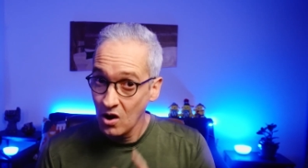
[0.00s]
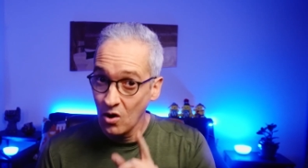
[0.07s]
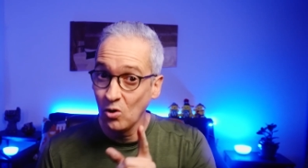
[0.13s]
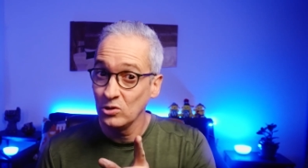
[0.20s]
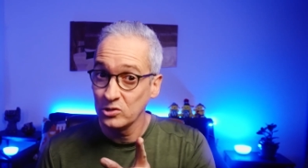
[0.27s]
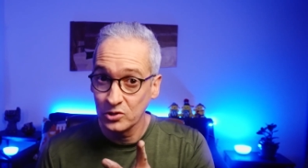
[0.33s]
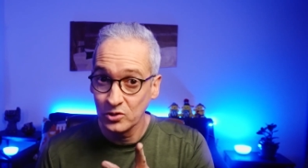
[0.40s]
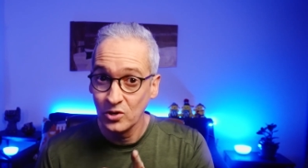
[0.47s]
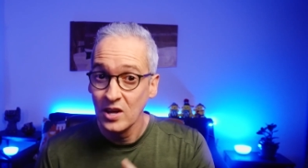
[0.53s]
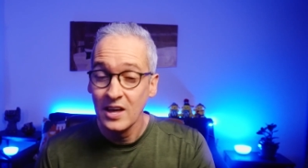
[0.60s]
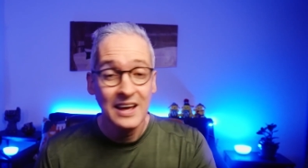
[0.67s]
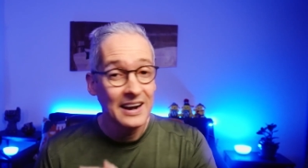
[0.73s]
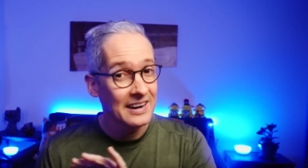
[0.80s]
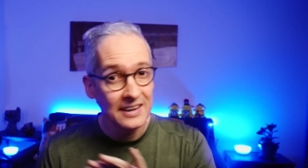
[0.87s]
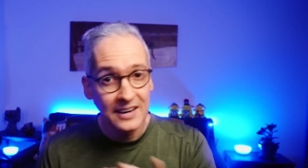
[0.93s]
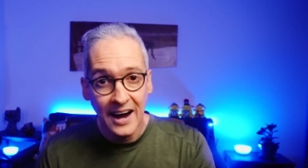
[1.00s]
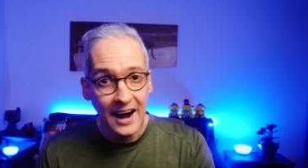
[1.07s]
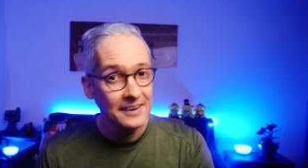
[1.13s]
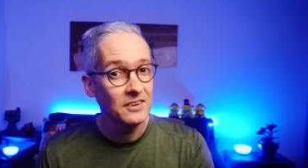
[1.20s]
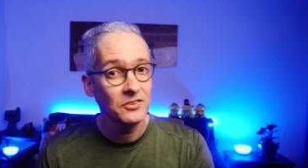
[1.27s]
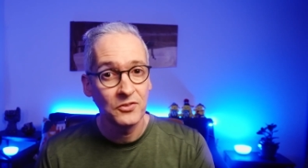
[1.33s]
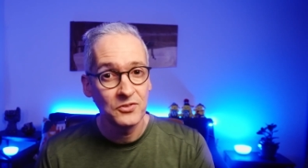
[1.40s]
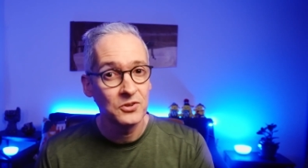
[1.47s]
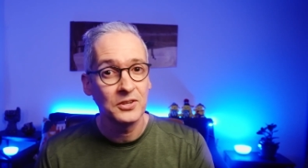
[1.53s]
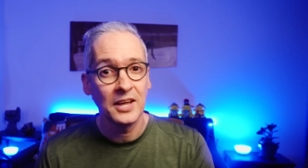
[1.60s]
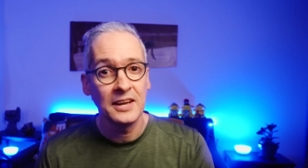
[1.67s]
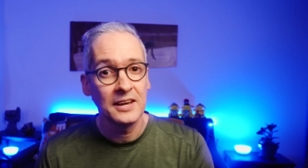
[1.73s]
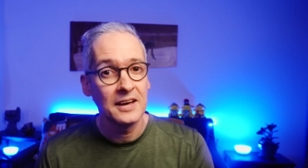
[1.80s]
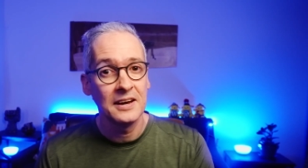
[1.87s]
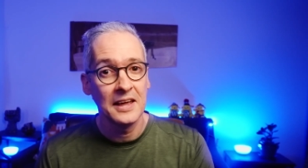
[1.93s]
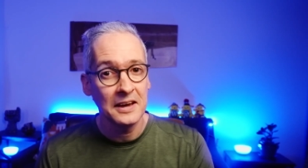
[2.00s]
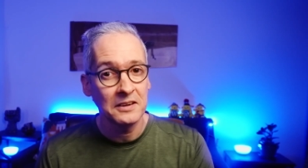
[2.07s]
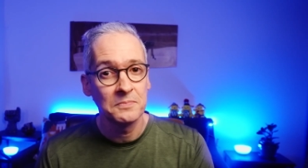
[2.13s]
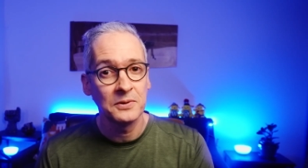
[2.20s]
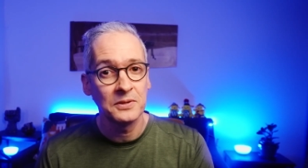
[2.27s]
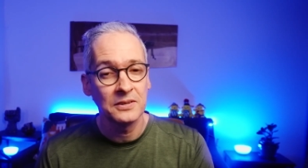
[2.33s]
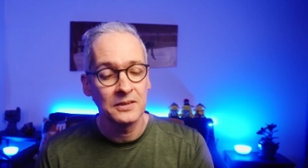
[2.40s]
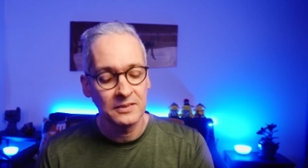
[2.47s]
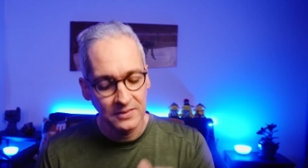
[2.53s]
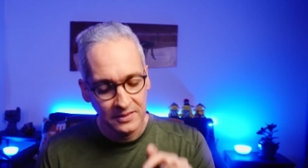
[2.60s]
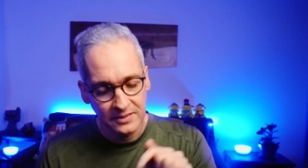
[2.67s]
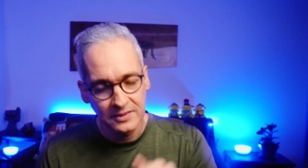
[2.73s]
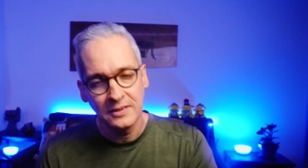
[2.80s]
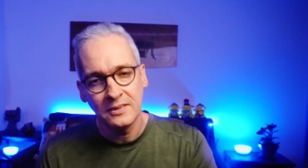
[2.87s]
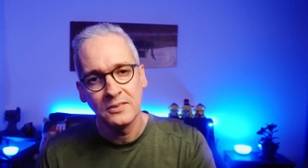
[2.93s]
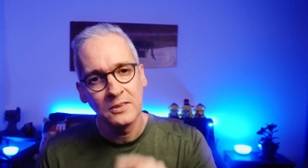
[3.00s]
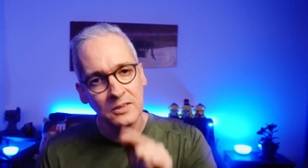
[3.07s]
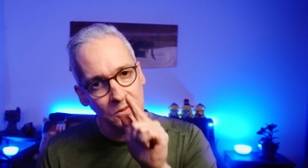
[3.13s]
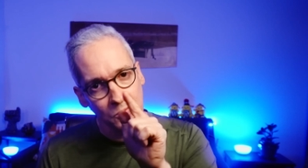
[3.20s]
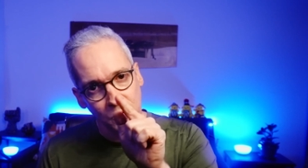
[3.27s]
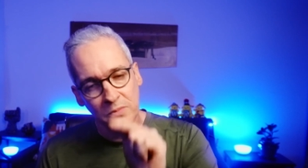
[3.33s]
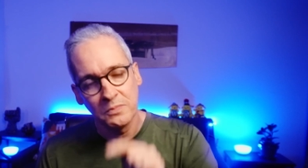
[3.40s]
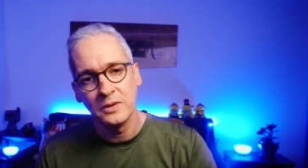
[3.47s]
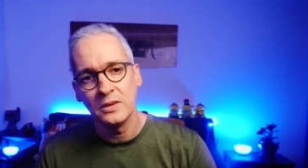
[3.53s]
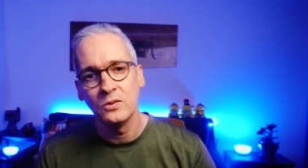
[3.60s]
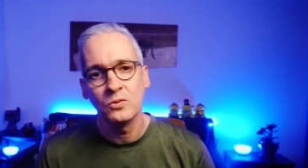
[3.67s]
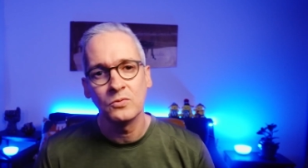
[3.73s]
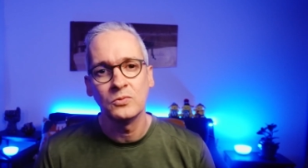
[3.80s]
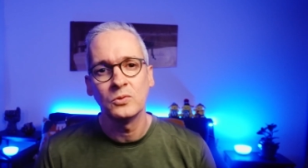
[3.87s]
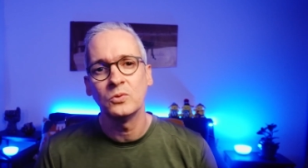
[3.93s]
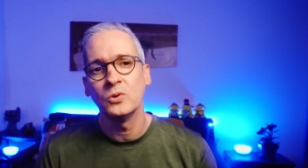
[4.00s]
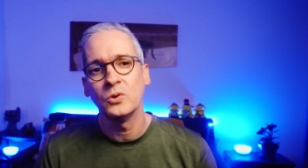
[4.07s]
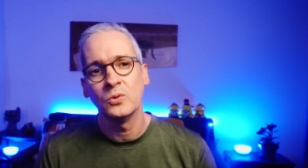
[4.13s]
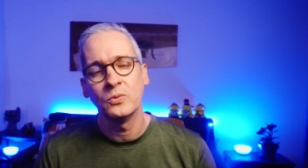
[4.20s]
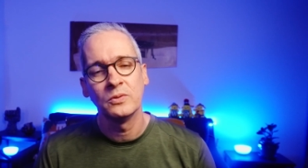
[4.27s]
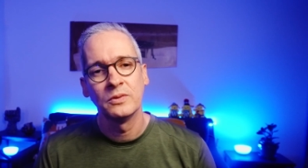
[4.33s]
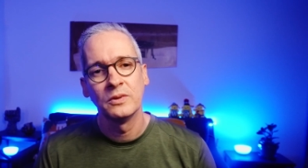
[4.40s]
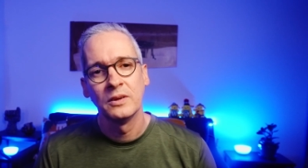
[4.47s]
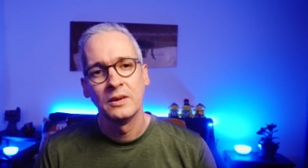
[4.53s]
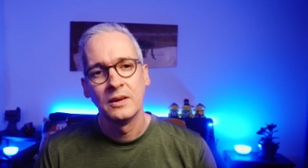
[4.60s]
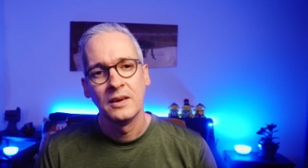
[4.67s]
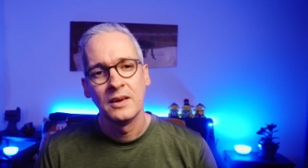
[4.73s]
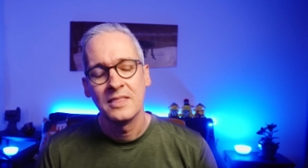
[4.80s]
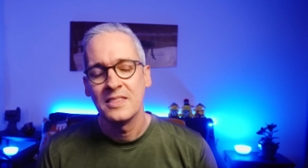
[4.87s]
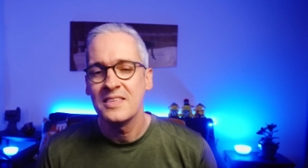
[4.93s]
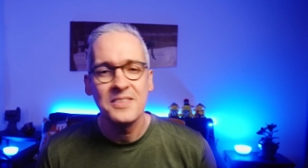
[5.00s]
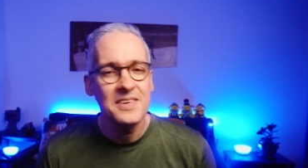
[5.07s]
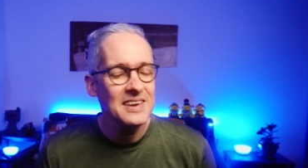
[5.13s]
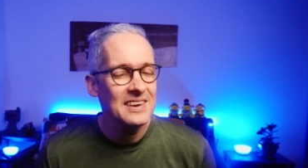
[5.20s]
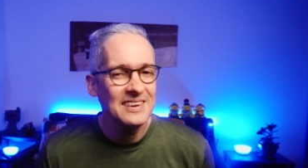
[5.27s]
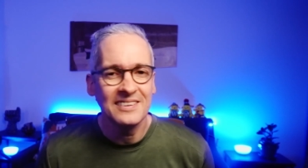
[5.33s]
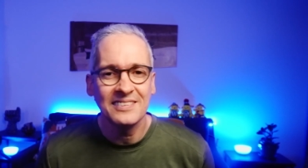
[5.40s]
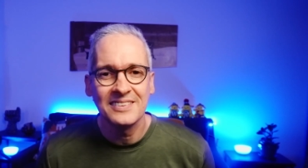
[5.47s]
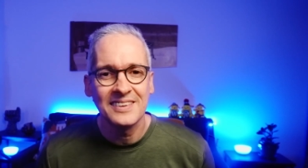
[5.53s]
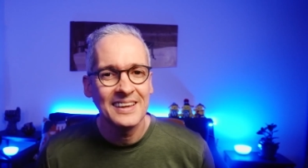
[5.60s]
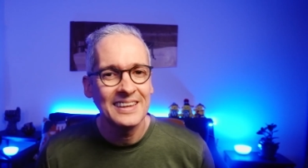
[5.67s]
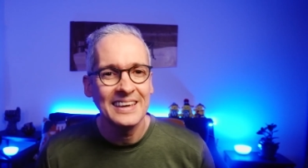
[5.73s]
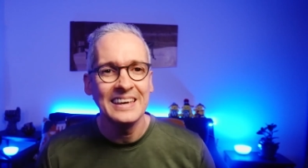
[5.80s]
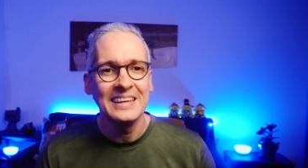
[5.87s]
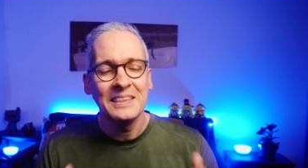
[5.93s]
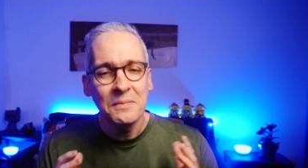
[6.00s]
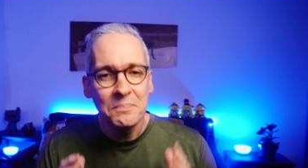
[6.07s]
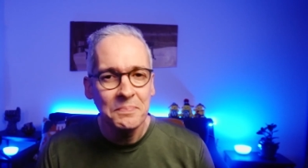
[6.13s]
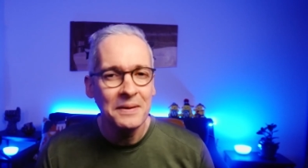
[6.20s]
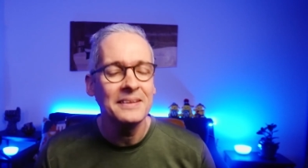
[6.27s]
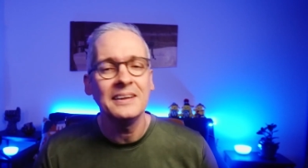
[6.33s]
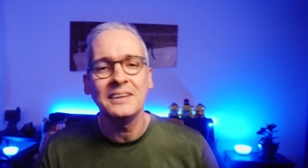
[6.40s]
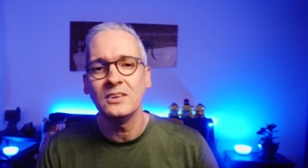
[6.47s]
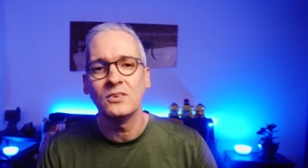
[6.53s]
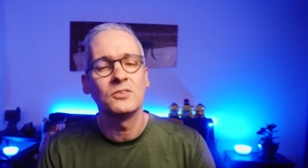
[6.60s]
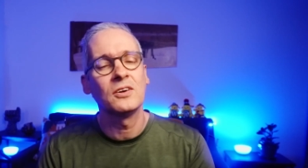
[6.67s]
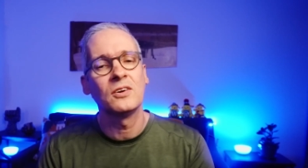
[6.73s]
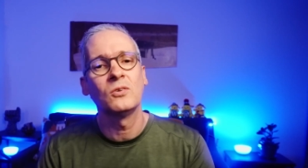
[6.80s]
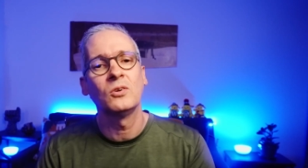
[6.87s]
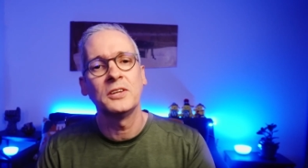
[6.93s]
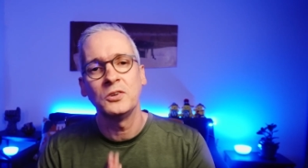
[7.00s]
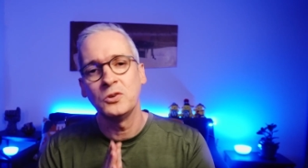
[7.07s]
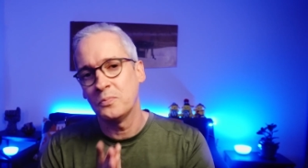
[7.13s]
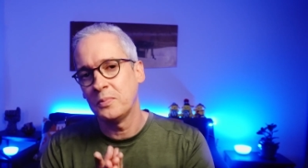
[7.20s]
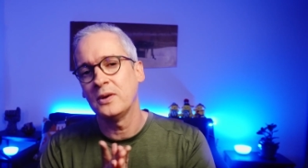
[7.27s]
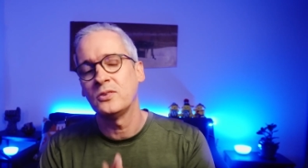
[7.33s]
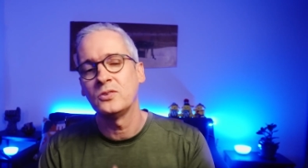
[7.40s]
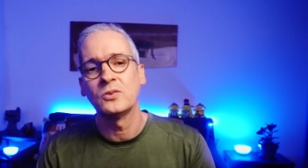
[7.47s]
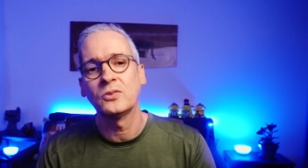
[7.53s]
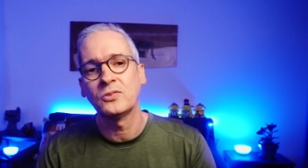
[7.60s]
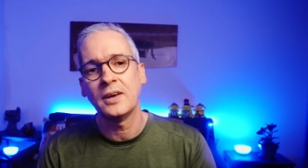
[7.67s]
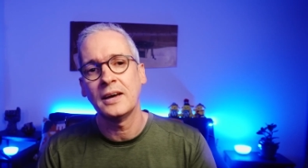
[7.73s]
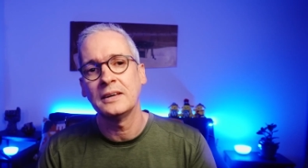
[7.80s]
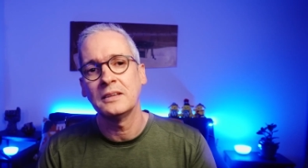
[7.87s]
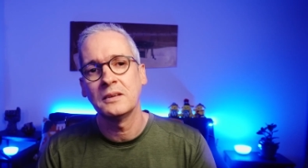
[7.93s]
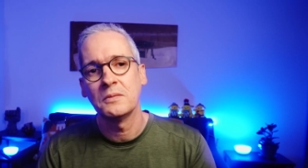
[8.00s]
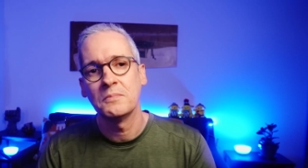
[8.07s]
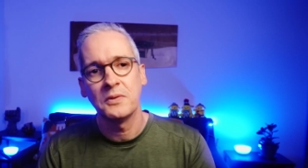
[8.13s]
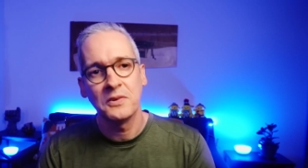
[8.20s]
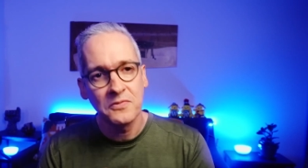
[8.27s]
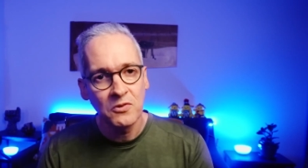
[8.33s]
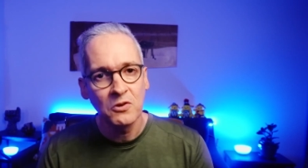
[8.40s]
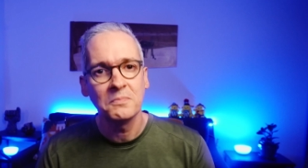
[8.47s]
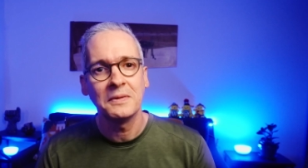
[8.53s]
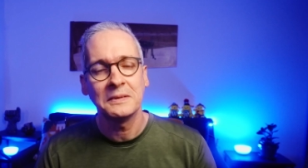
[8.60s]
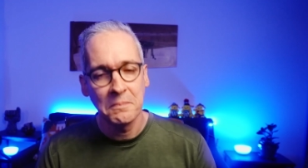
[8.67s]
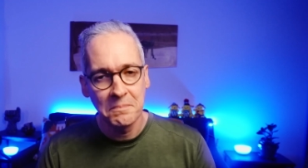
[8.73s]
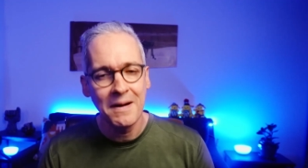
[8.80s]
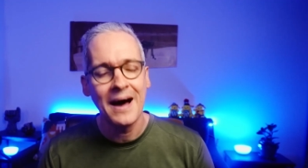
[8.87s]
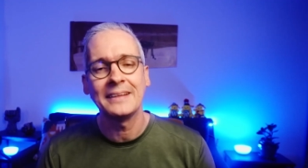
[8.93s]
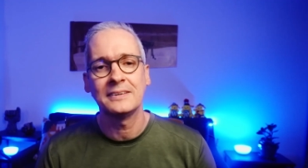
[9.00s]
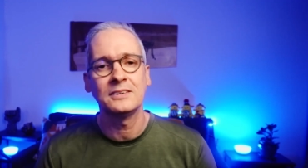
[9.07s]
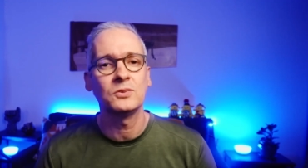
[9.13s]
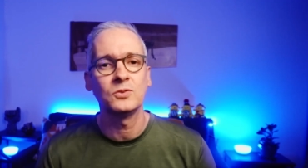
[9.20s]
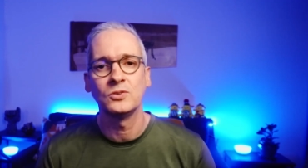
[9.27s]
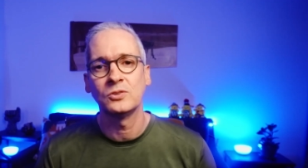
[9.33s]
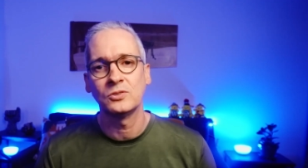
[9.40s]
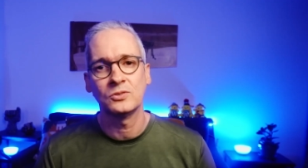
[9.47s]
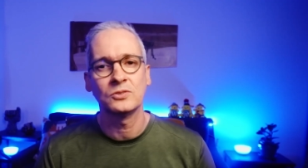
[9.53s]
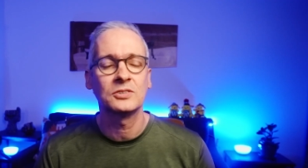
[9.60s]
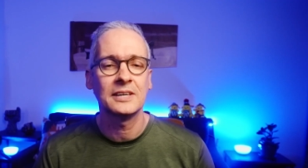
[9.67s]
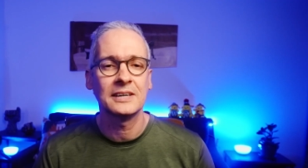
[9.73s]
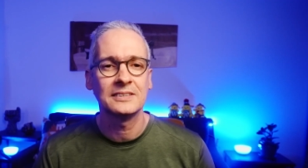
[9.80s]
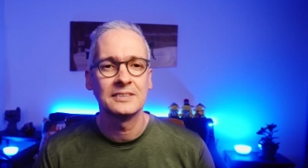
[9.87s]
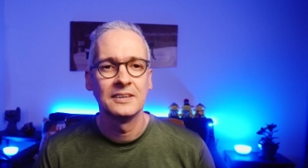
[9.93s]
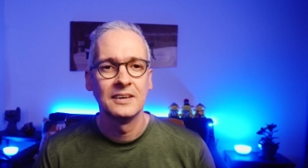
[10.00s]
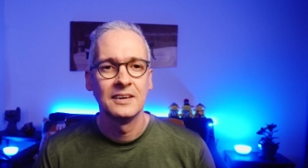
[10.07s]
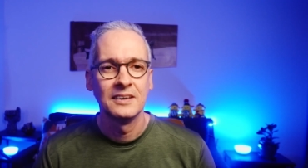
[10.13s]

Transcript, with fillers: Also, regardless of your technical expertise, this series will be useful to you. The thing is that, independently of the role that you play on your site, performance matters to your success.